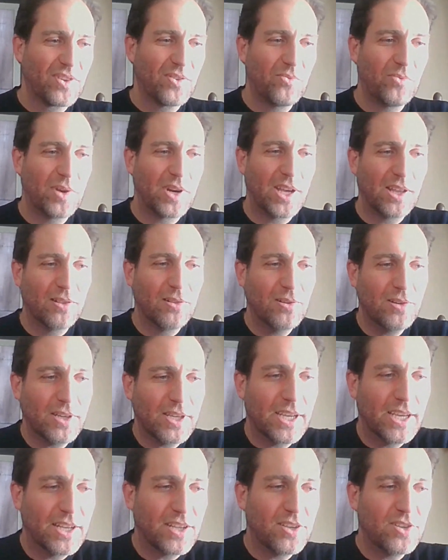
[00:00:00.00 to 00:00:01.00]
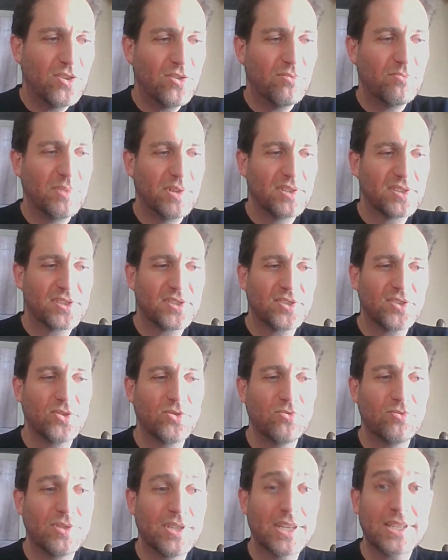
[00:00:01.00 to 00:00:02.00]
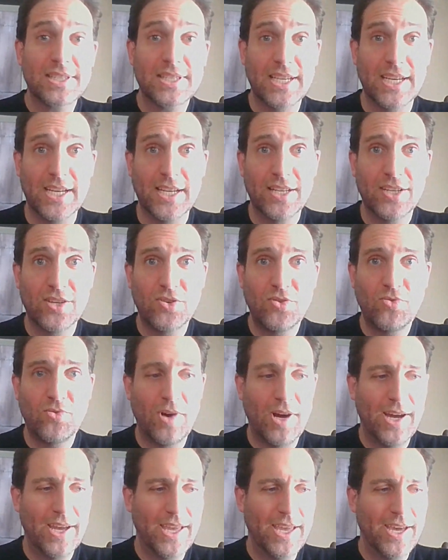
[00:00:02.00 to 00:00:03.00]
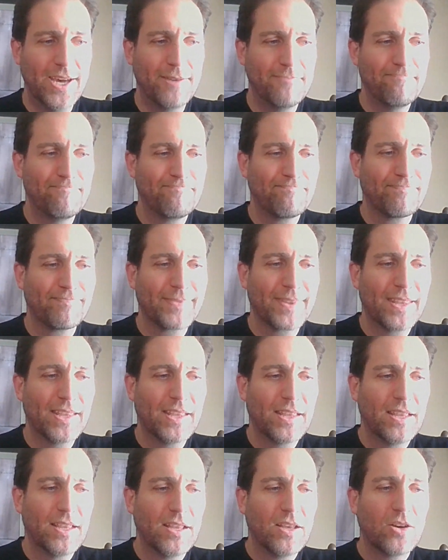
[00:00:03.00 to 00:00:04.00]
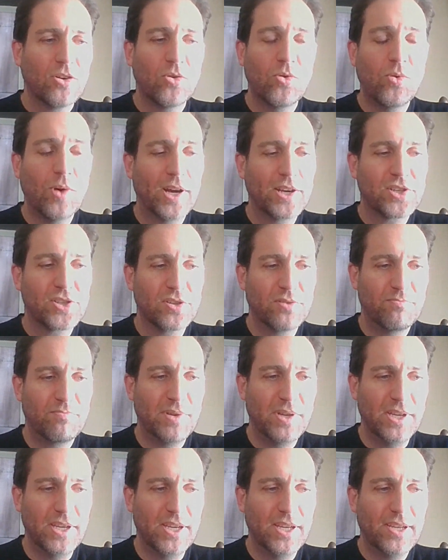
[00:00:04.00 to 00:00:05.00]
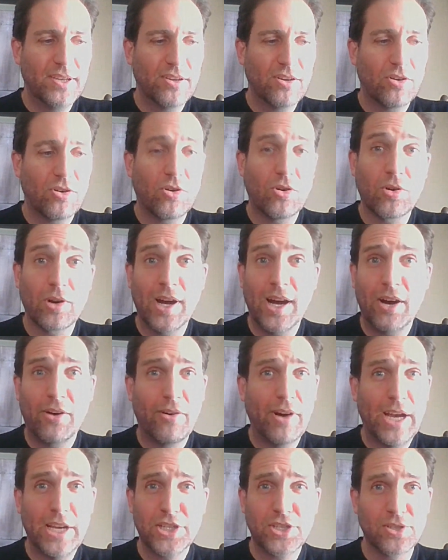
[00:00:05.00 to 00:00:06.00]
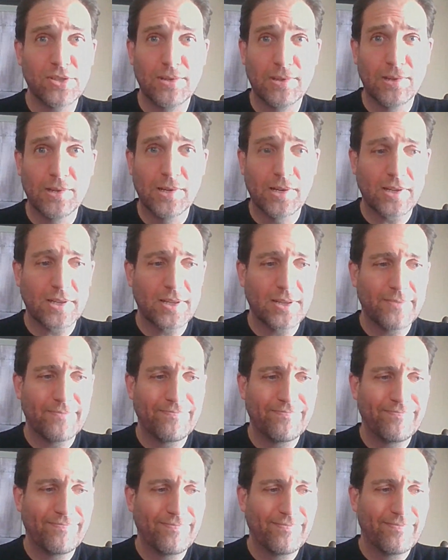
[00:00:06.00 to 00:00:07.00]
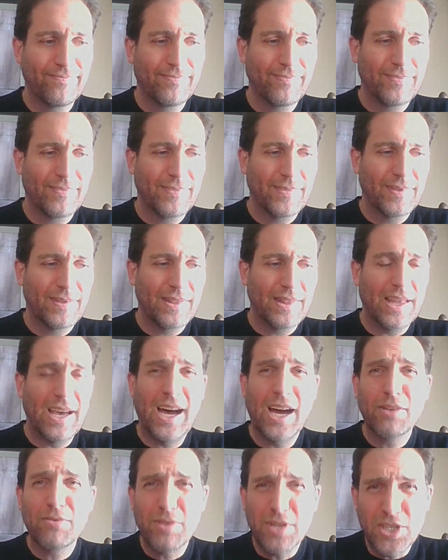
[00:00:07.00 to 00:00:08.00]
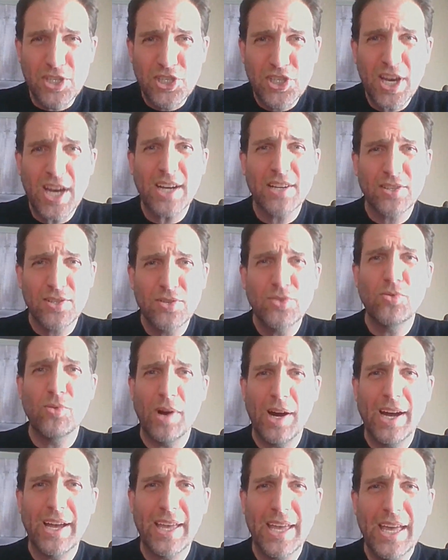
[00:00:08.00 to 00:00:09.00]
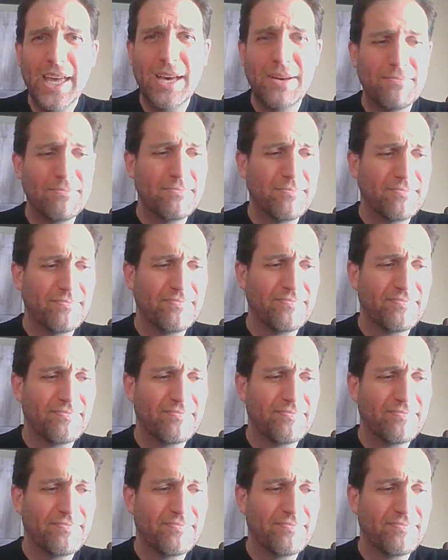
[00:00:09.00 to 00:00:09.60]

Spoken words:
When I look at humans to dictate who I am, who I should be, or how I should look, I reject who I am.